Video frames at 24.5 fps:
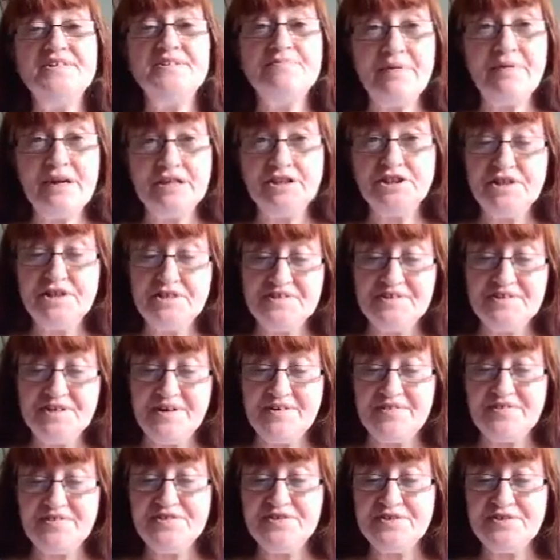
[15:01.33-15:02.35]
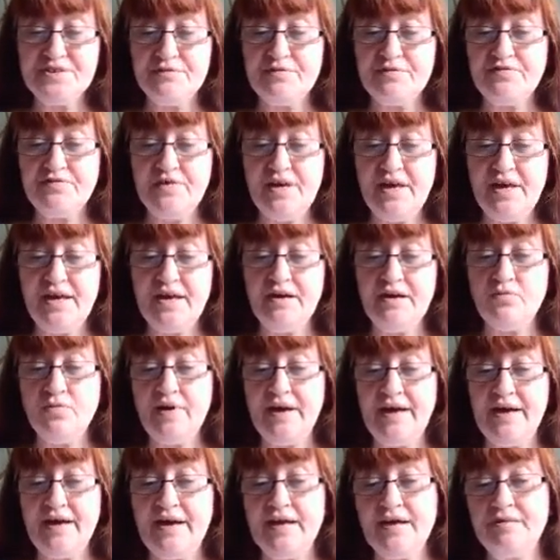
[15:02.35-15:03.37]
especially so at this time of year,
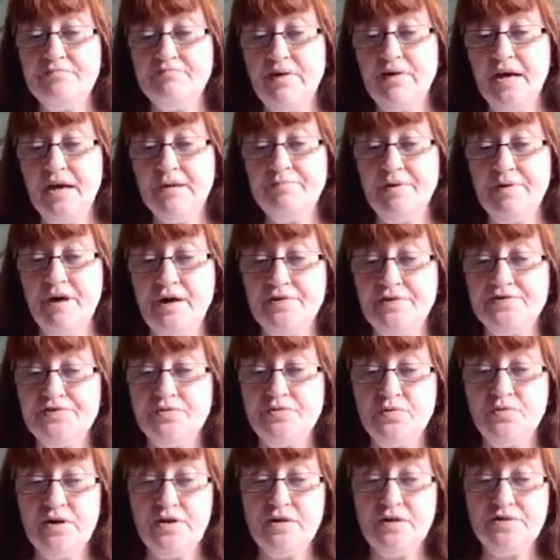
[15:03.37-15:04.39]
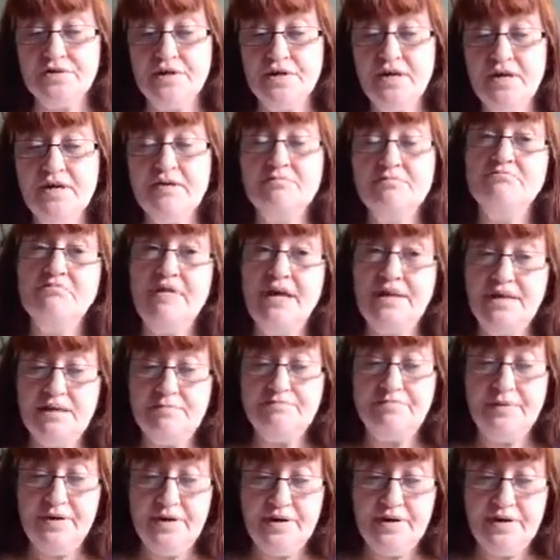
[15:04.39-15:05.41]
where in my part of the world
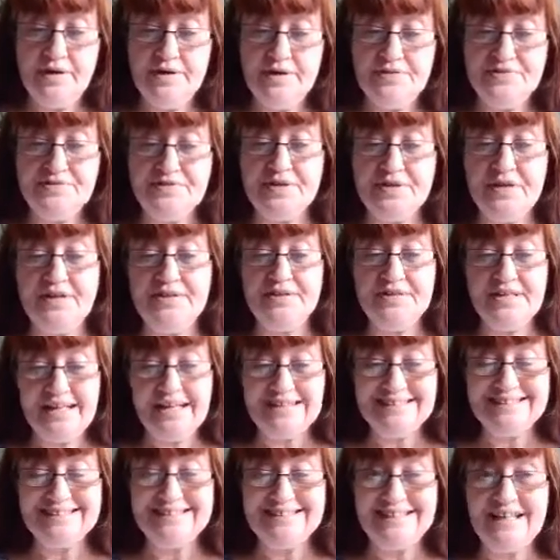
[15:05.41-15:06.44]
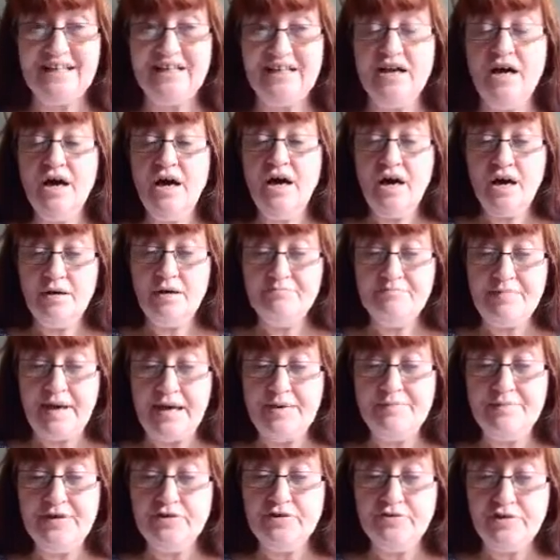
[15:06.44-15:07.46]
many birds are nesting and
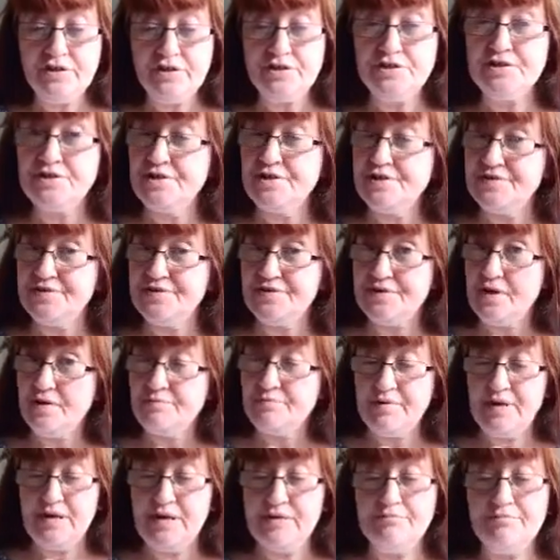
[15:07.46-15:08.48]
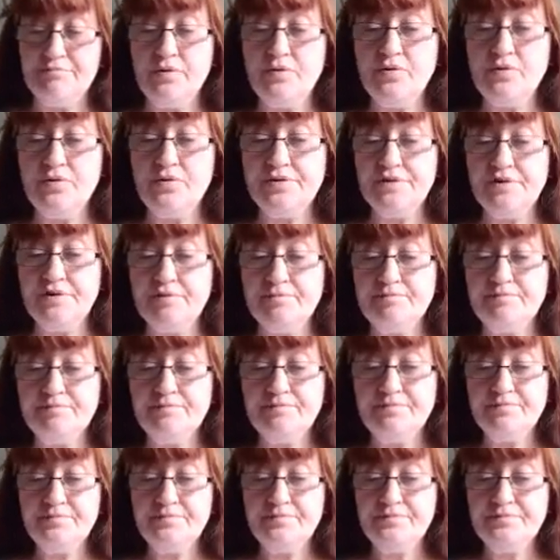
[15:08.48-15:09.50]
baby creatures are being born.
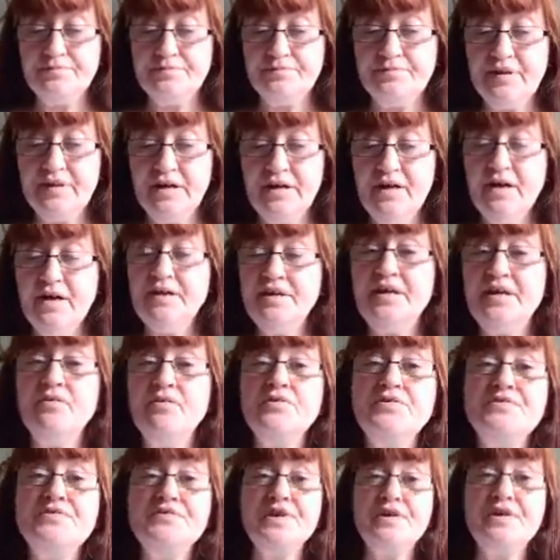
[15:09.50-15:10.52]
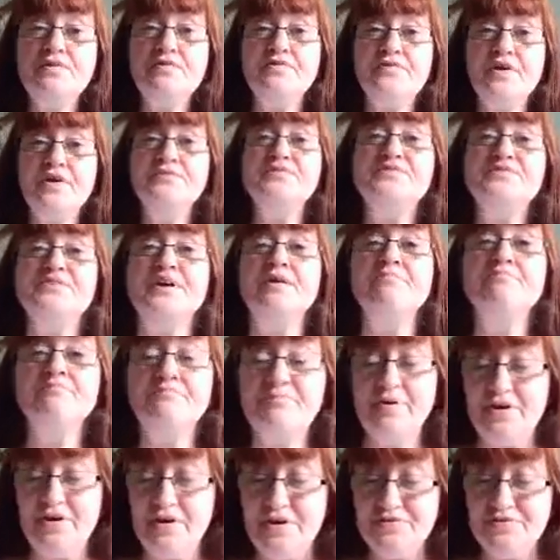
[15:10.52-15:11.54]
Now, also, though
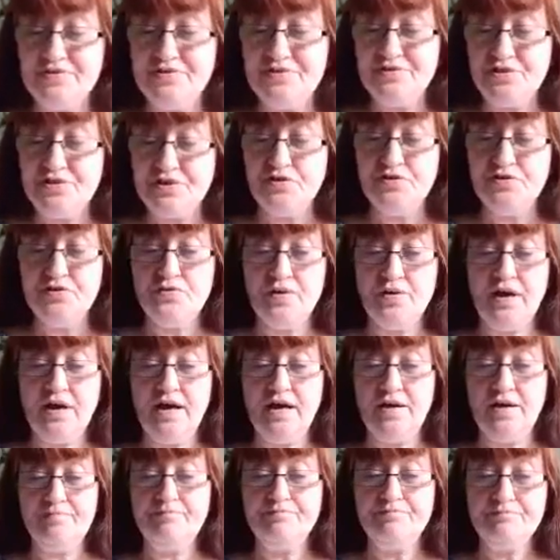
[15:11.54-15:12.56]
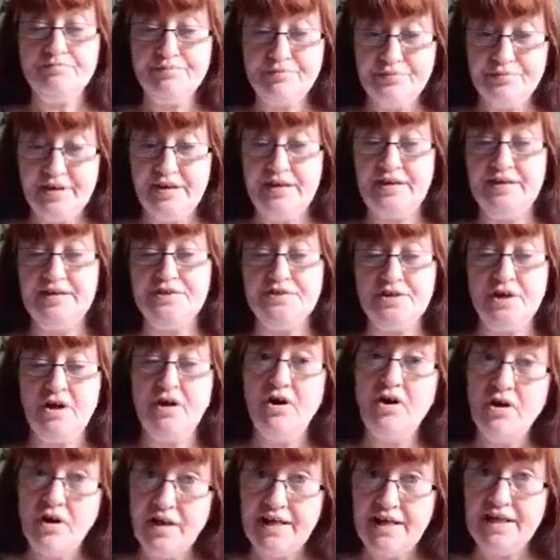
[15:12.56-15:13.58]
some birds do breed
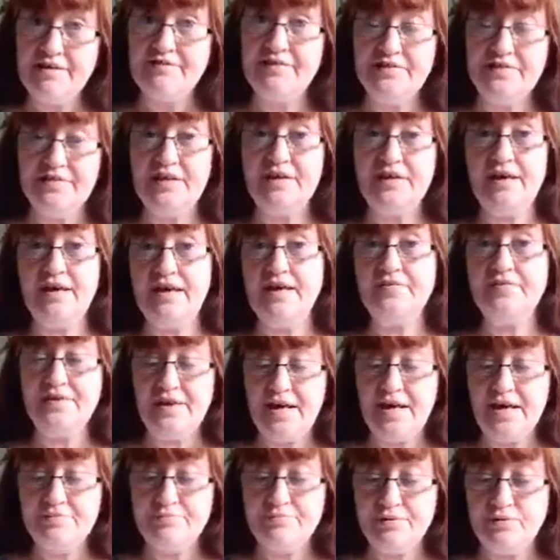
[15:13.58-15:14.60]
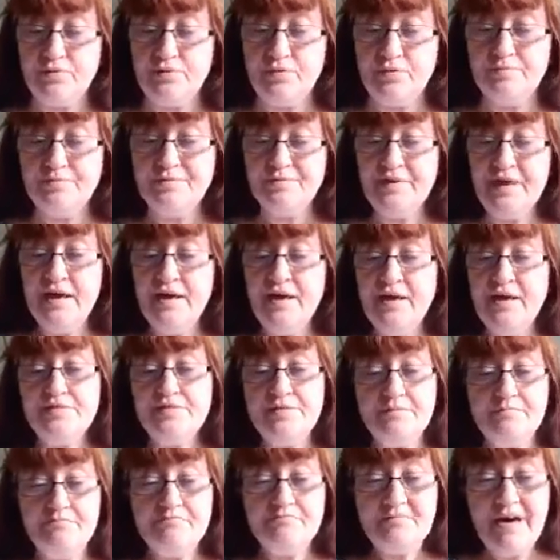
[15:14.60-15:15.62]
earlier in the year than April,
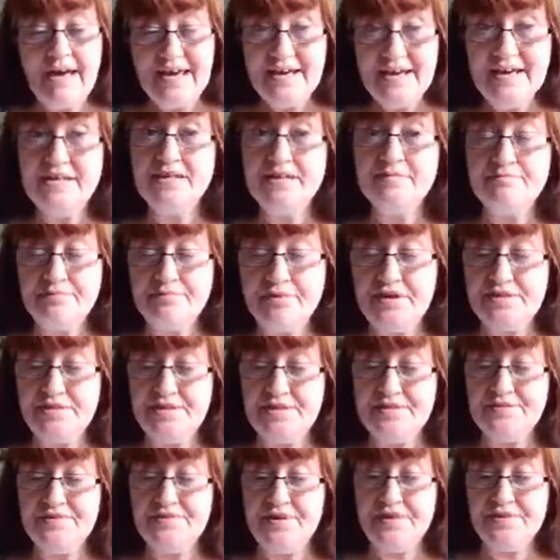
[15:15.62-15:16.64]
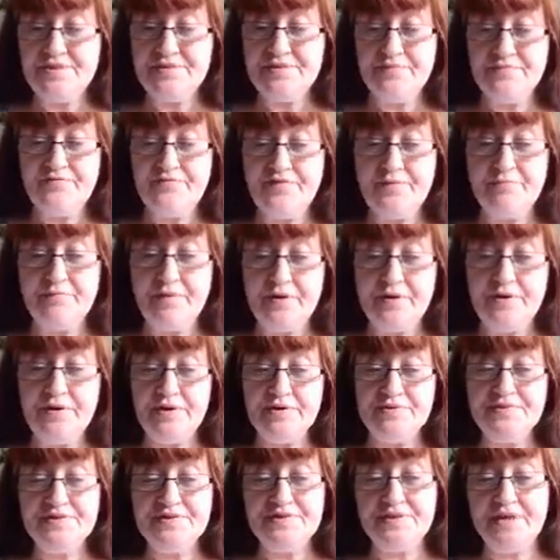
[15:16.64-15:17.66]
the main breeding season for
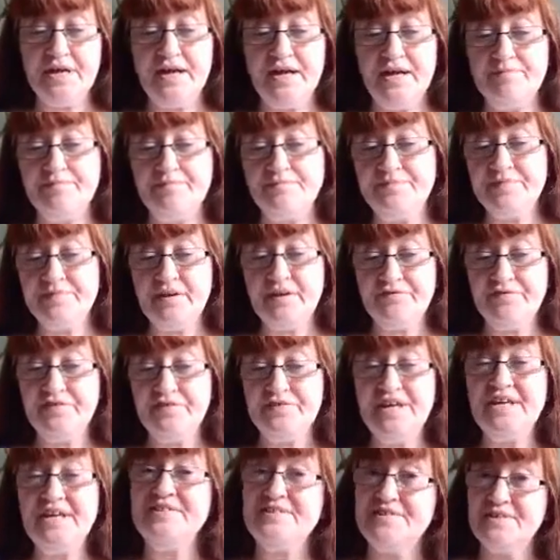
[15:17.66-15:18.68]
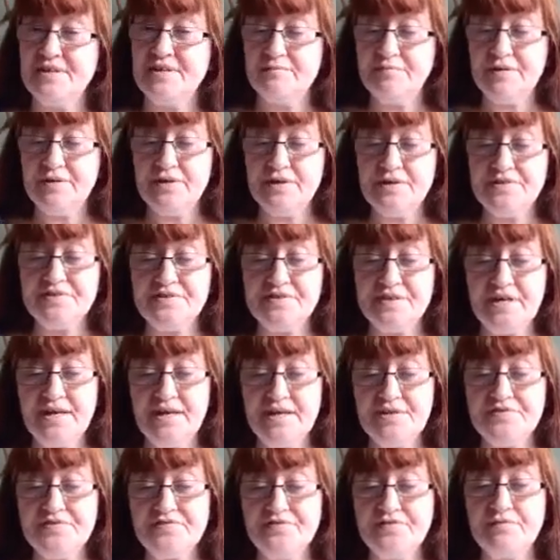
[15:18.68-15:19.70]
birds, for nesting birds,
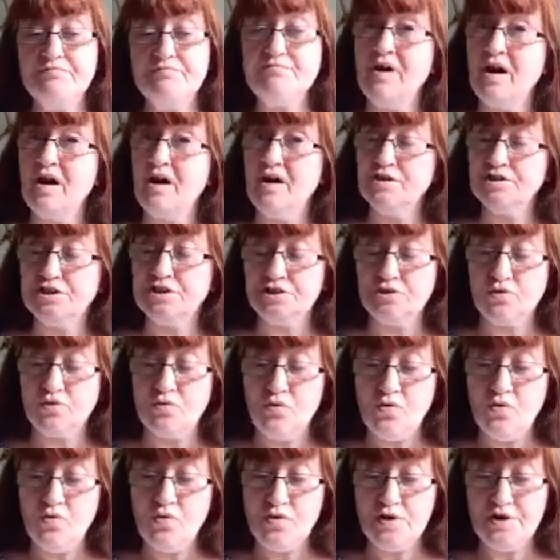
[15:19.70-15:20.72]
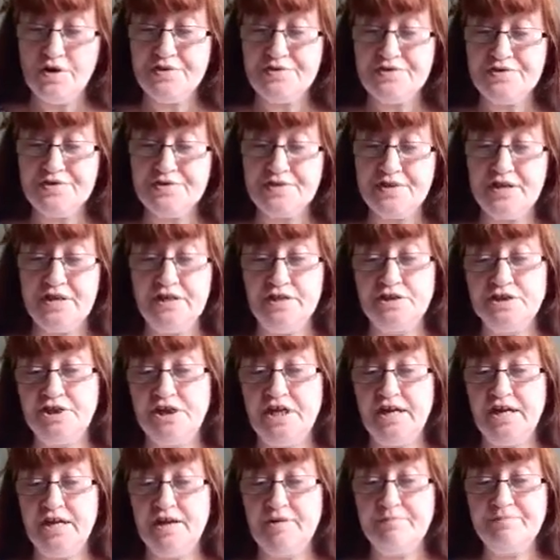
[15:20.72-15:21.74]
is from March to August
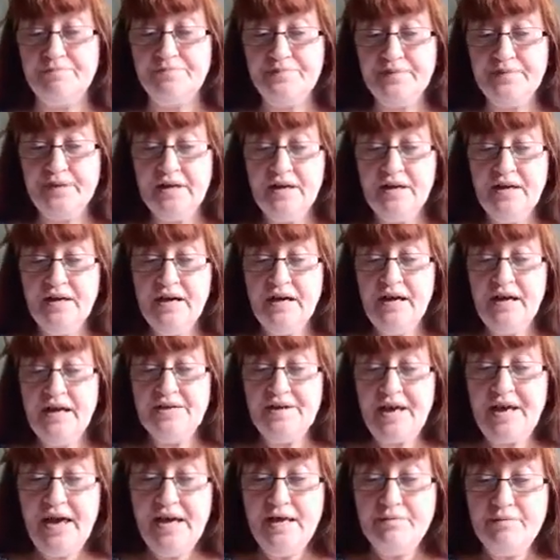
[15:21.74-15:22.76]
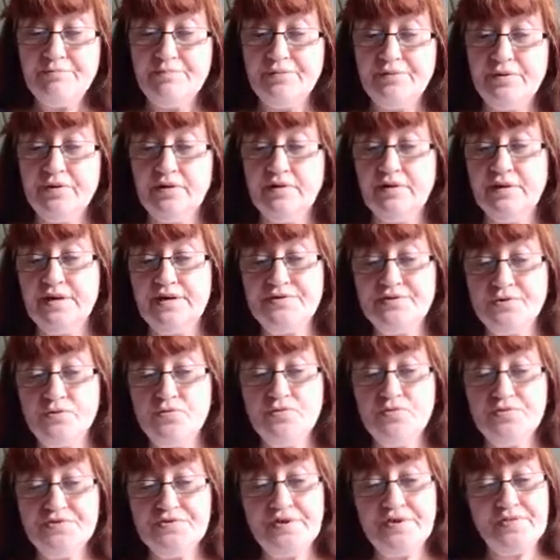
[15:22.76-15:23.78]
each year. And April is
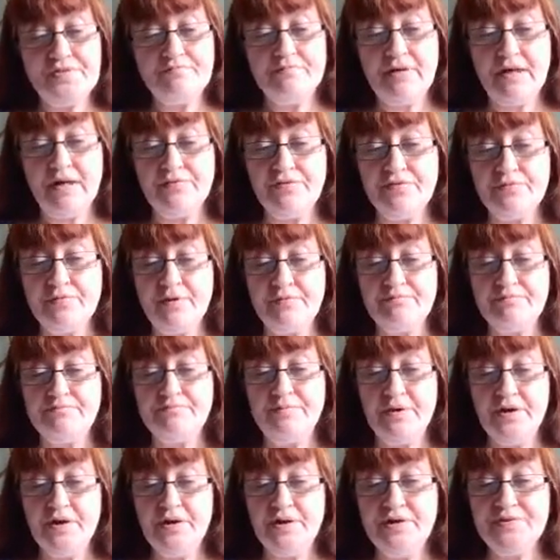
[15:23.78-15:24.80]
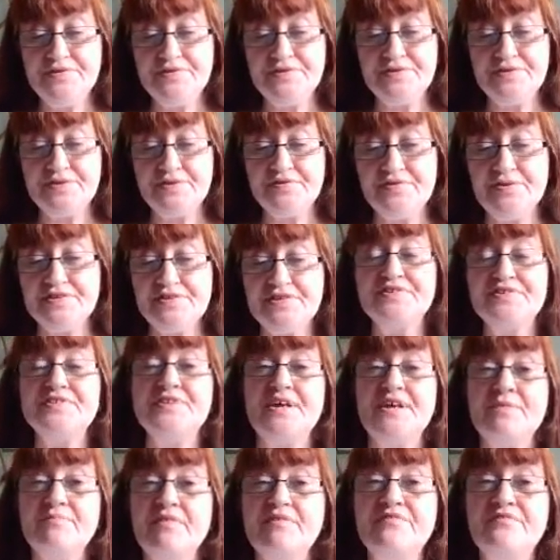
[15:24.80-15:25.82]
also the month when birds that are
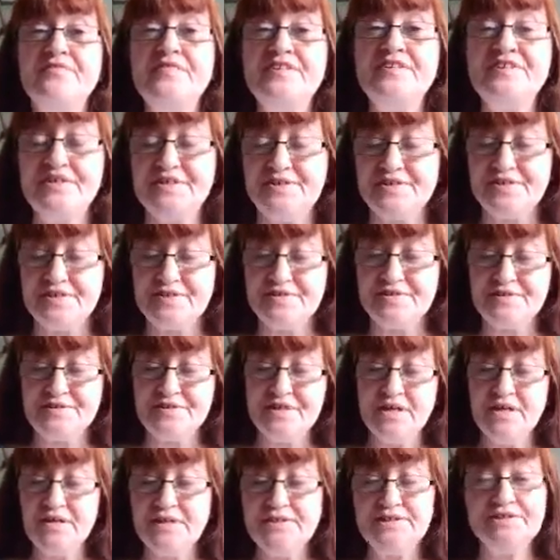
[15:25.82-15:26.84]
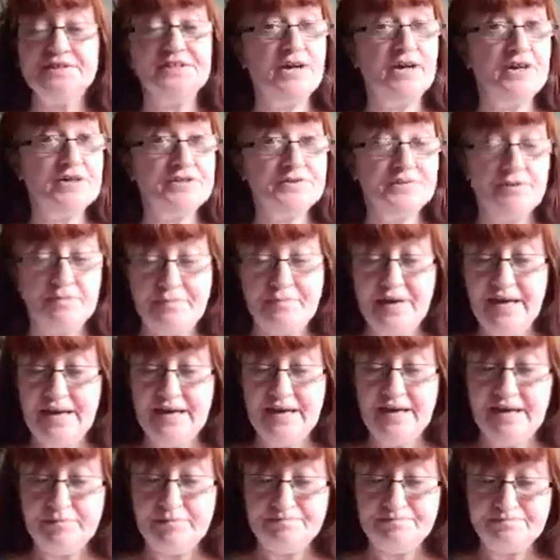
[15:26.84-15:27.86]
summer visitors start to
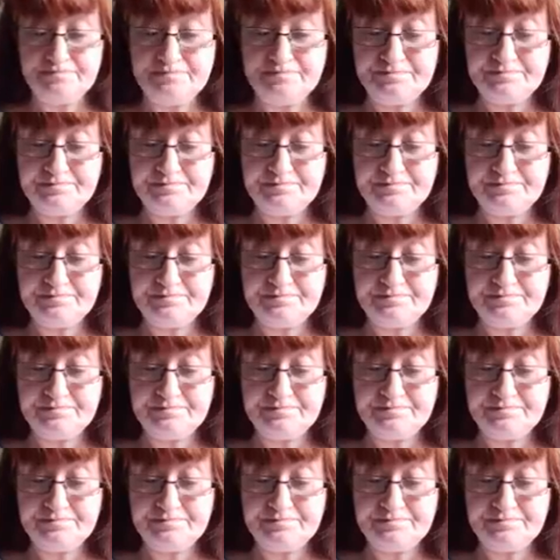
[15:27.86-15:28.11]
appear.